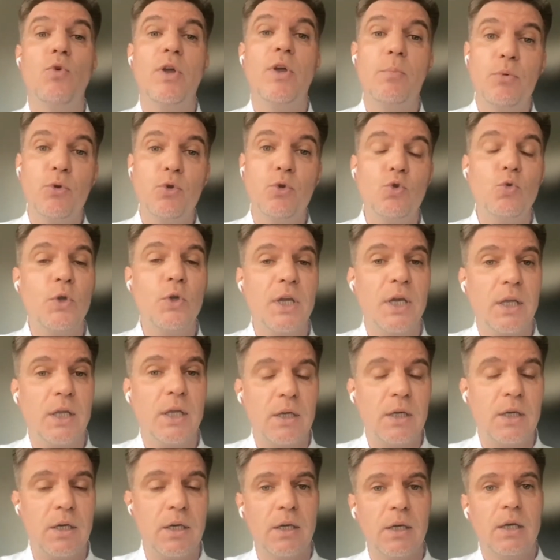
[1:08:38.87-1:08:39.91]
We put
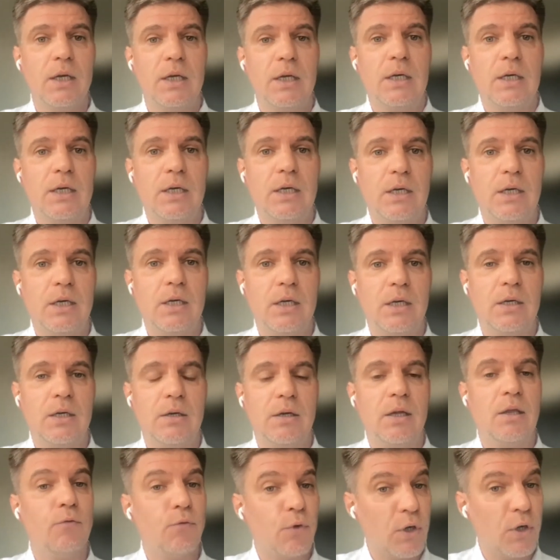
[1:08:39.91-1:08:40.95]
together
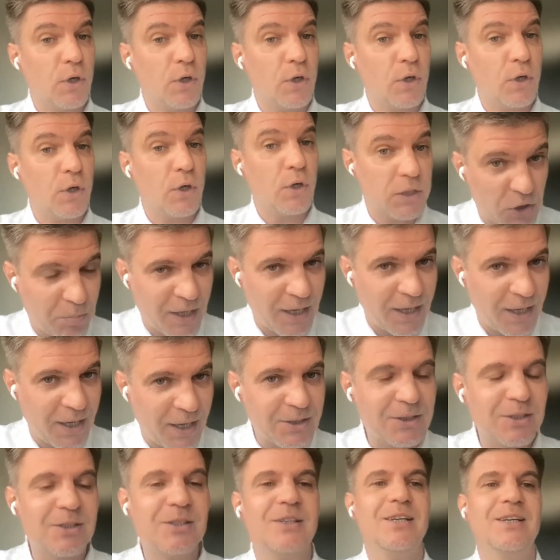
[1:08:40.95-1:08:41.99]

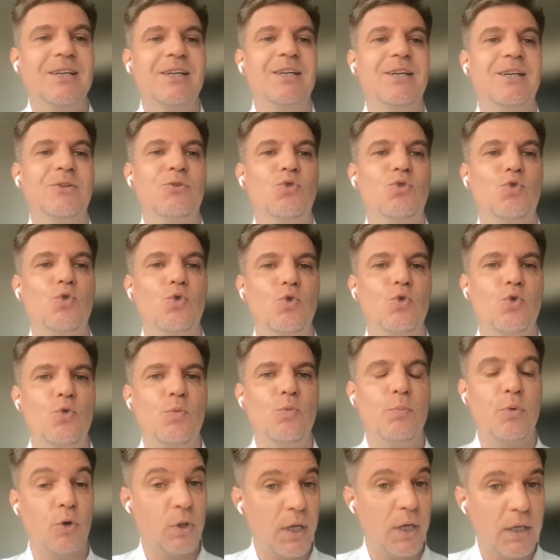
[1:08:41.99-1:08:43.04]
infrastructure in place
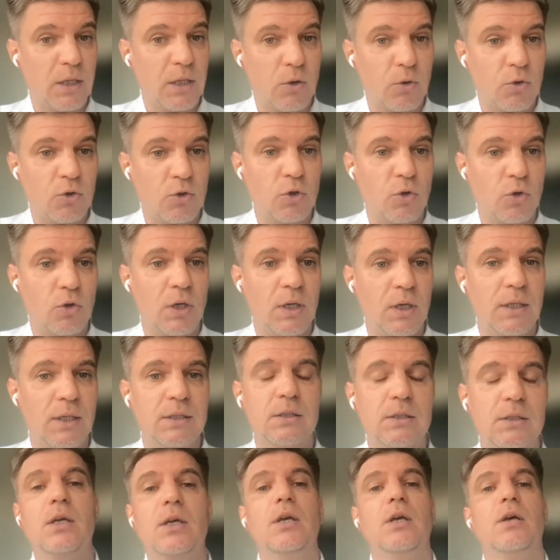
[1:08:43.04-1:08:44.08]
to protect our
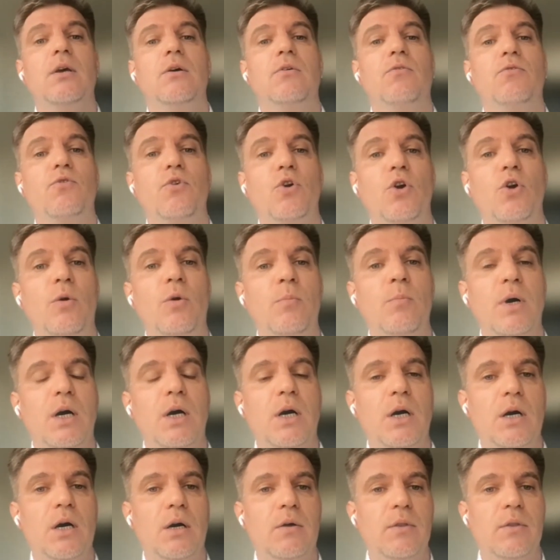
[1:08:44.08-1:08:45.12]
journalists
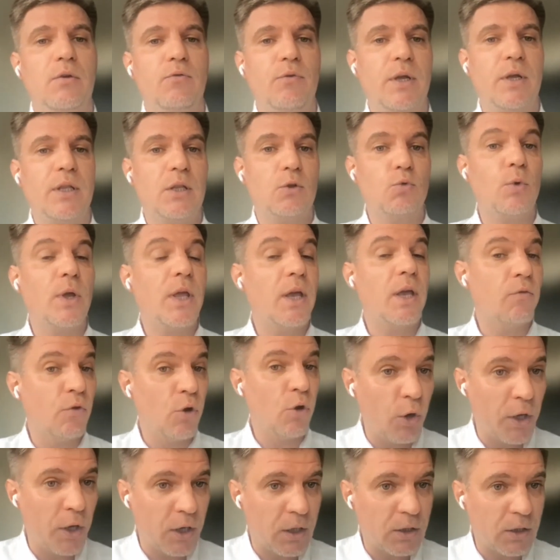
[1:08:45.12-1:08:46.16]
from the fact that we have
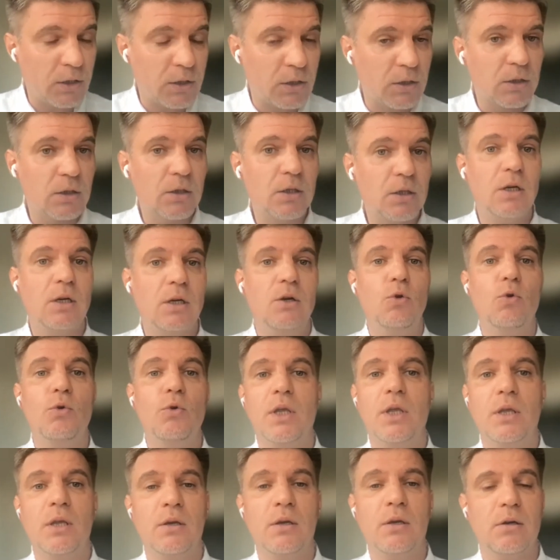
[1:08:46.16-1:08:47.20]
lawyers
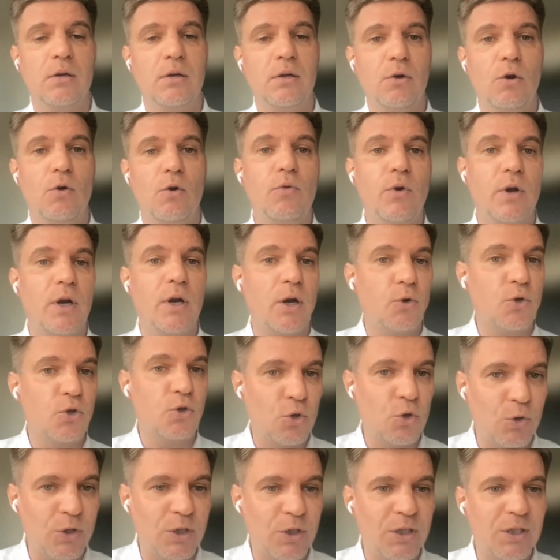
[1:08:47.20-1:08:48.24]
looking over our
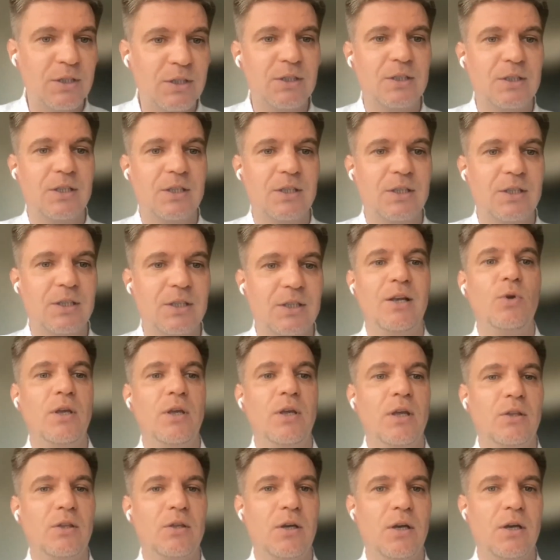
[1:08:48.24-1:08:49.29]
shoulders and
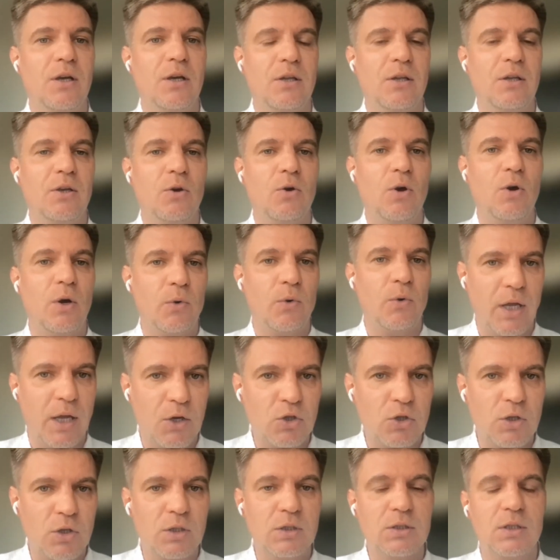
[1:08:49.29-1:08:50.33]
looking at
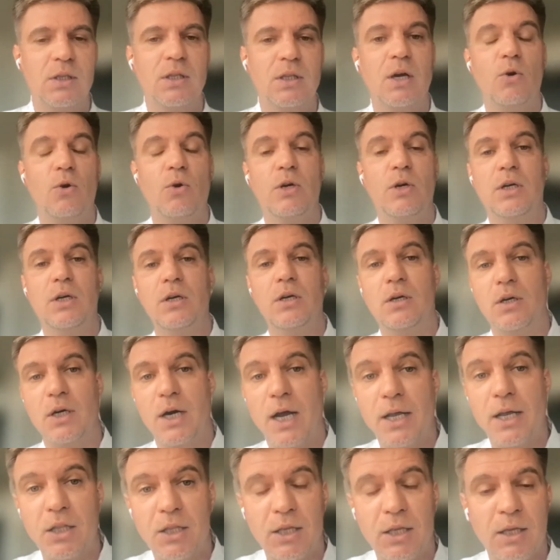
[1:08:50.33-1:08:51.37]
our actions and our
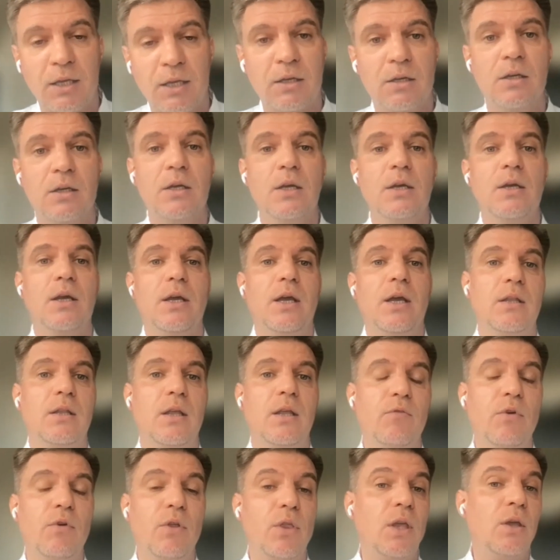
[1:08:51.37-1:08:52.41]
writing
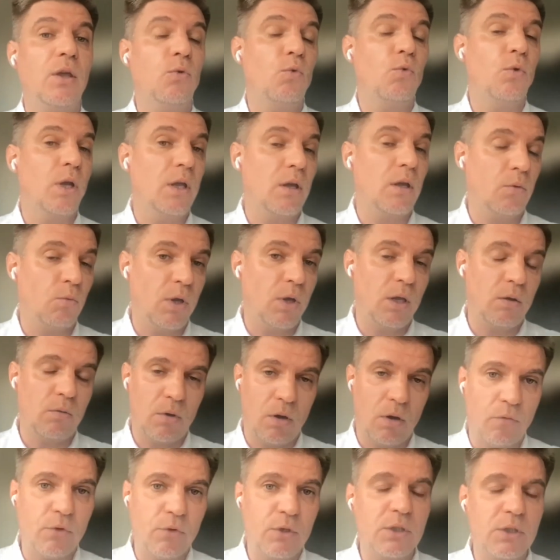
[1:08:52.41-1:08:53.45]
and everything.
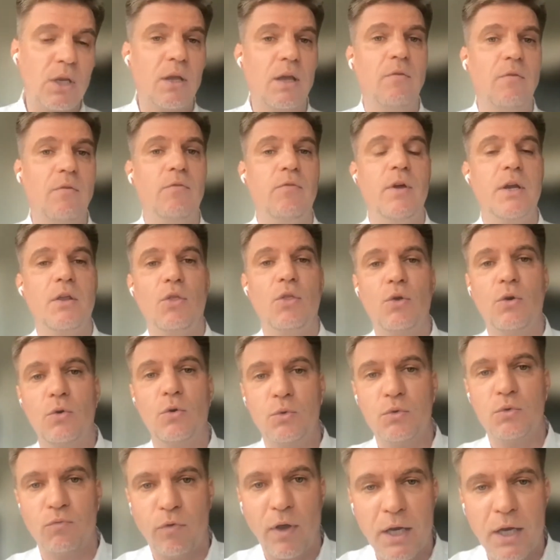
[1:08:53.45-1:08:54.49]
We obviously have very
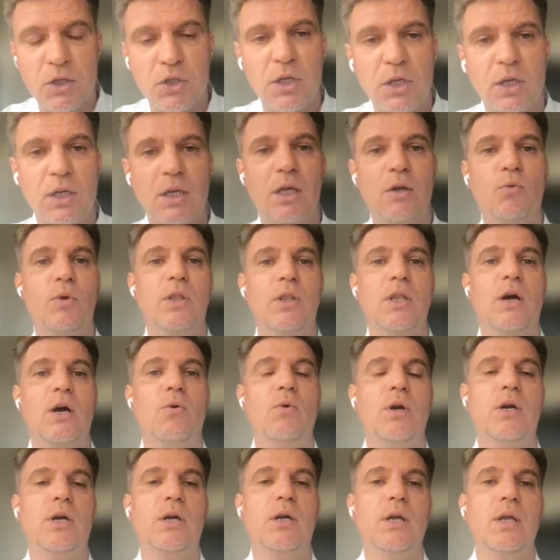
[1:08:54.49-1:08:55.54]
thorough fact checking with
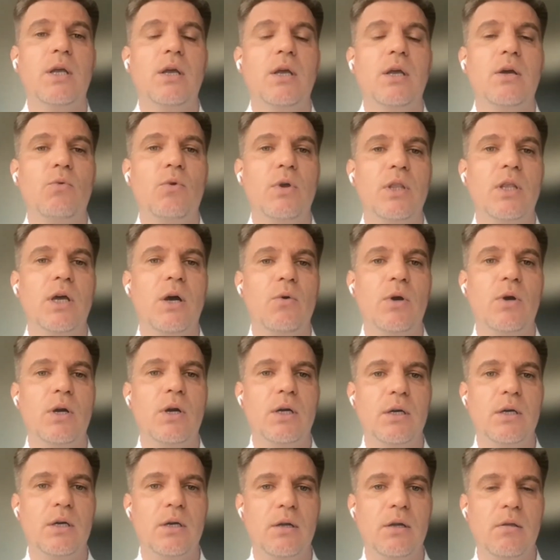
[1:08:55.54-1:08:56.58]
our
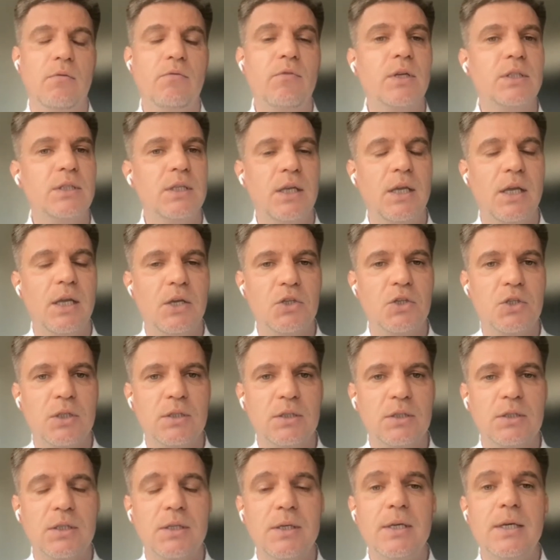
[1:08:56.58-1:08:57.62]

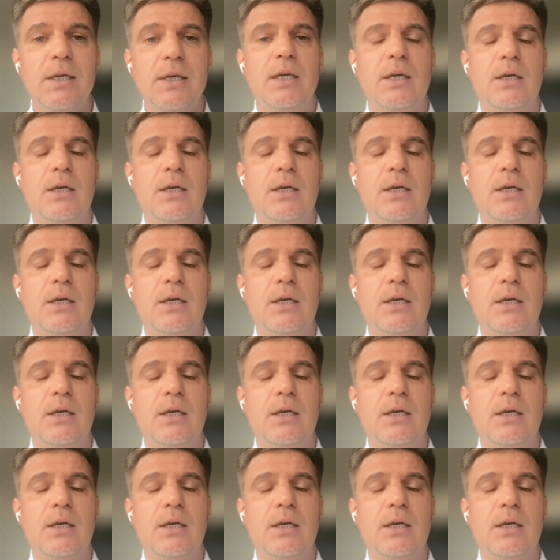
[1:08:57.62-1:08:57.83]
investigations.